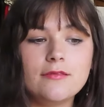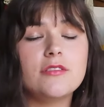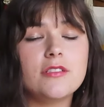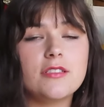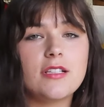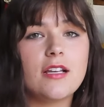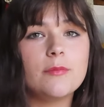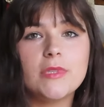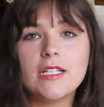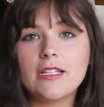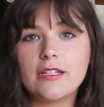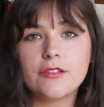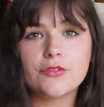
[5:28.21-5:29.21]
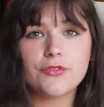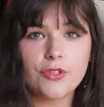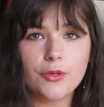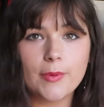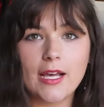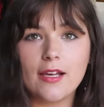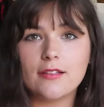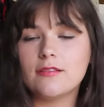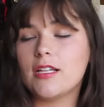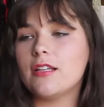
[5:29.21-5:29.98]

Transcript: They'll just have been eating so bad